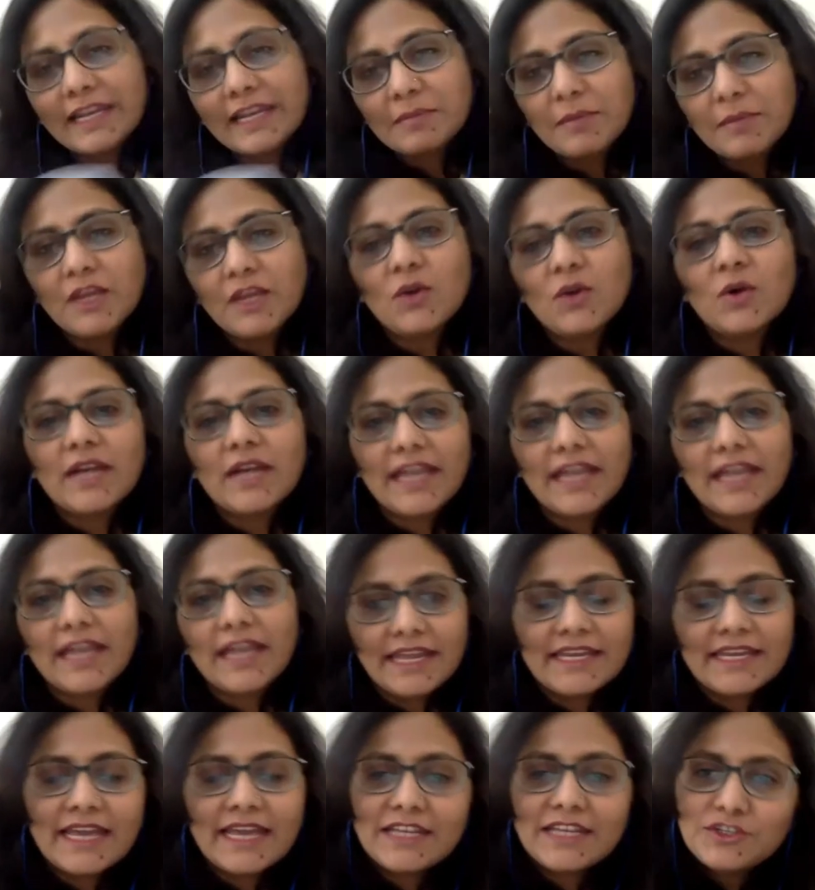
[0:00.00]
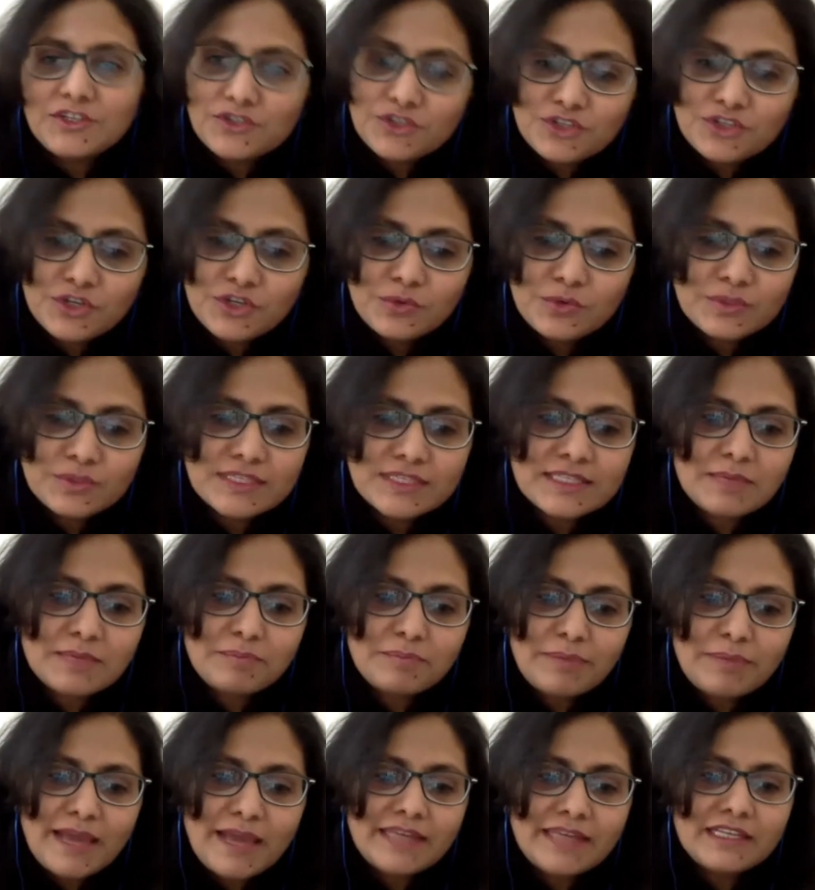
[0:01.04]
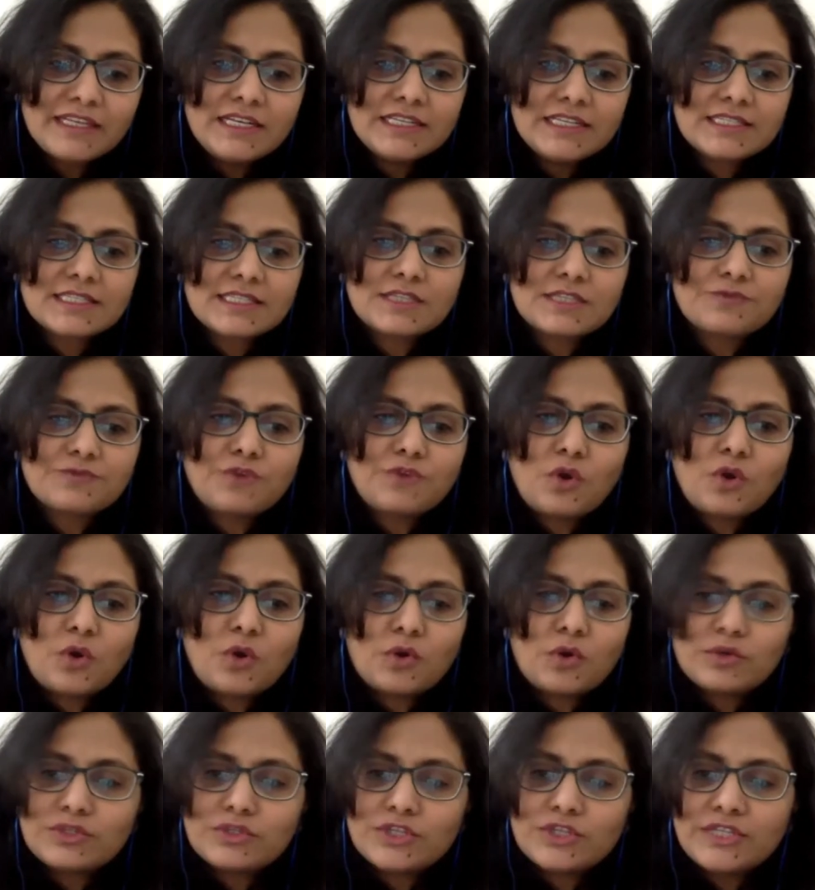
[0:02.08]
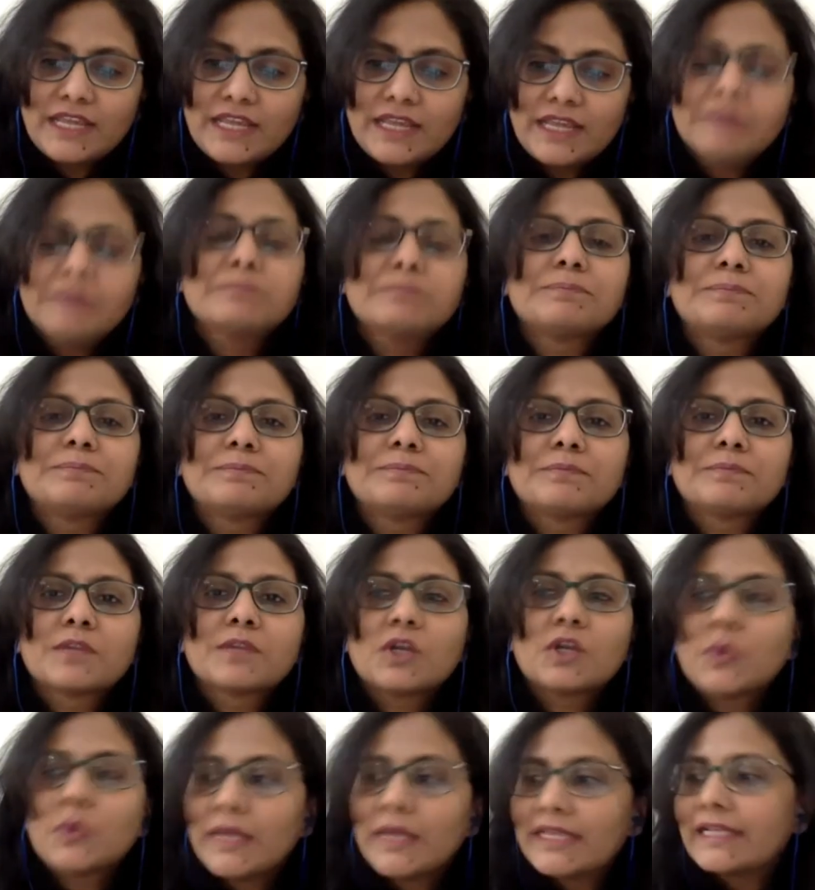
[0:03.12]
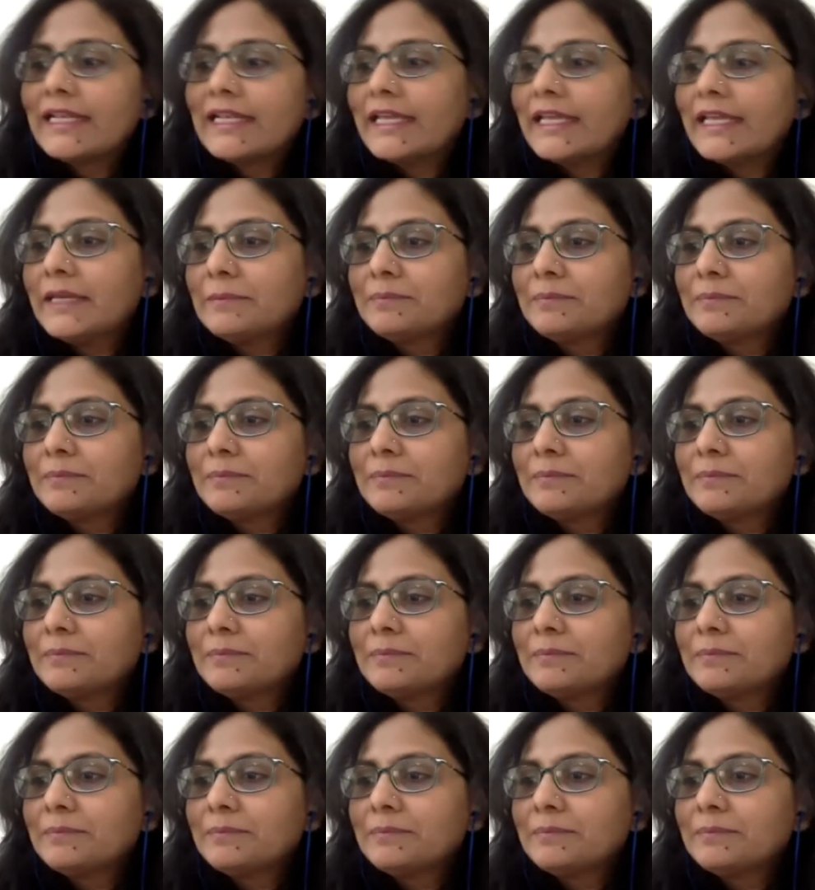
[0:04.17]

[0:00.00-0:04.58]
me go ahead and introduce the panelists for today quickly.